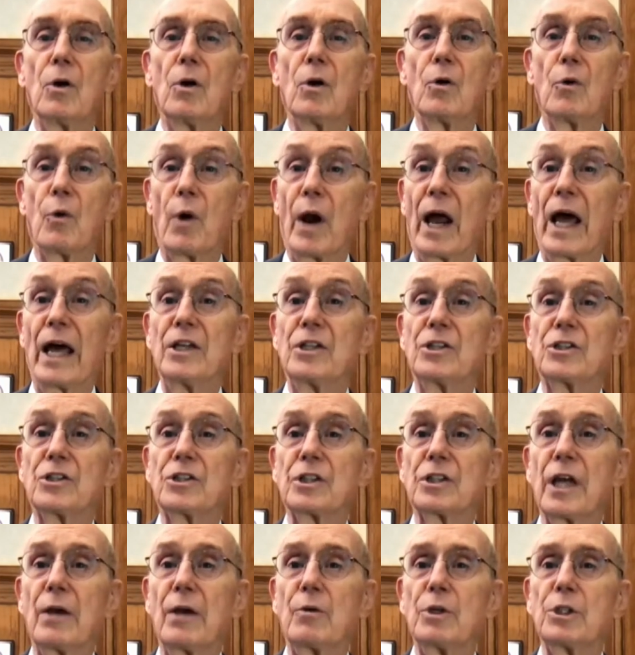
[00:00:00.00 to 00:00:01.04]
Rights
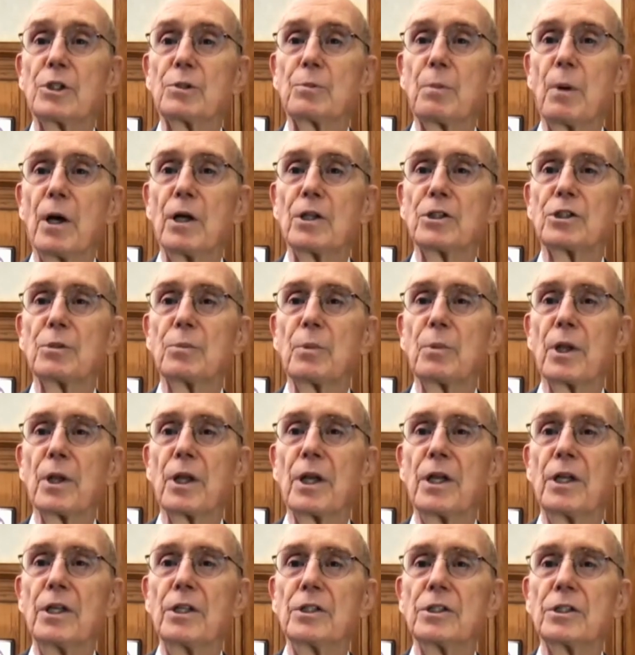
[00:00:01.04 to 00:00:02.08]
and
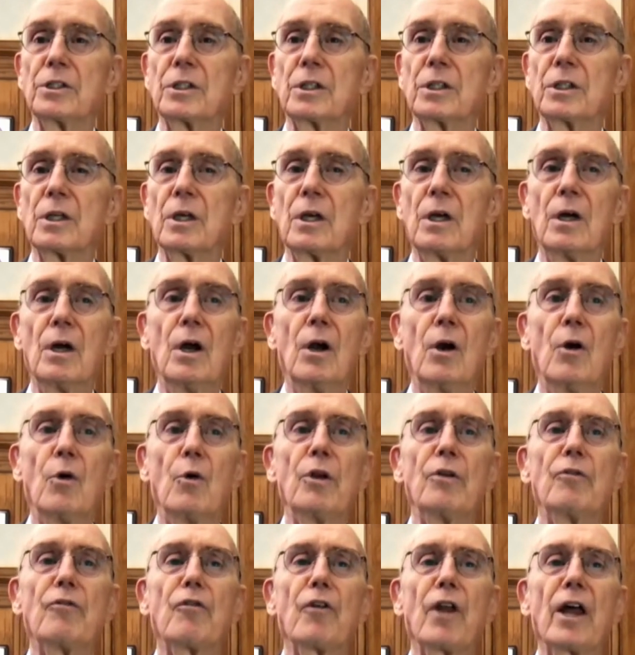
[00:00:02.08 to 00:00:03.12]
Responsibilities,
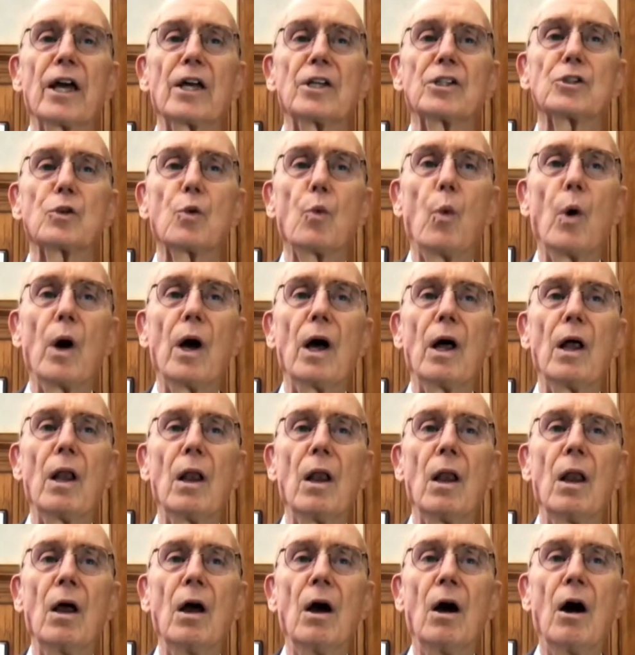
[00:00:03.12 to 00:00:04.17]
reflects
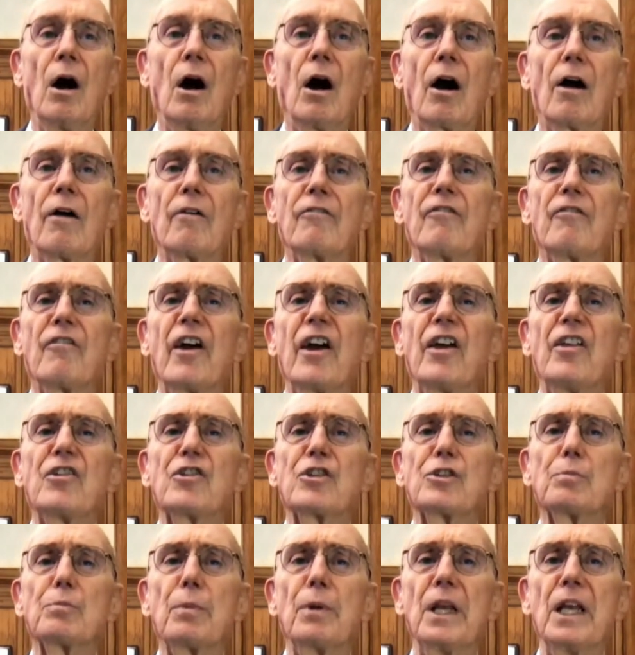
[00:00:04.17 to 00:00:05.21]
well our
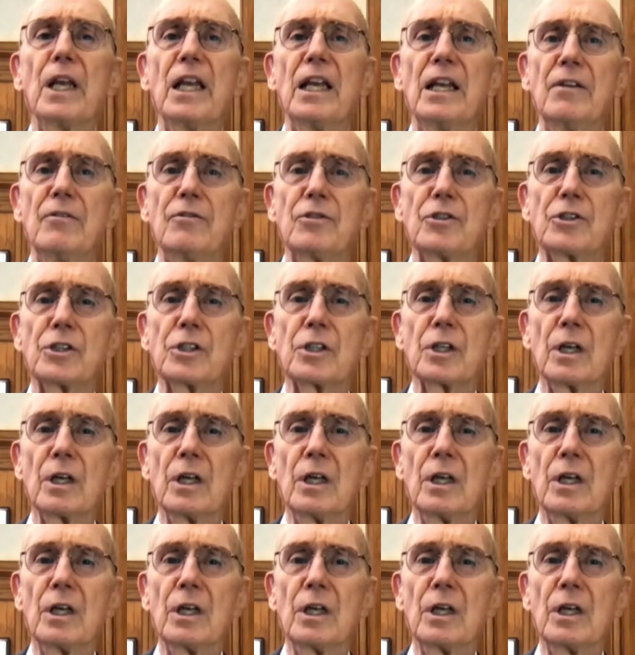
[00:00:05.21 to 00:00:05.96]
faith's beliefs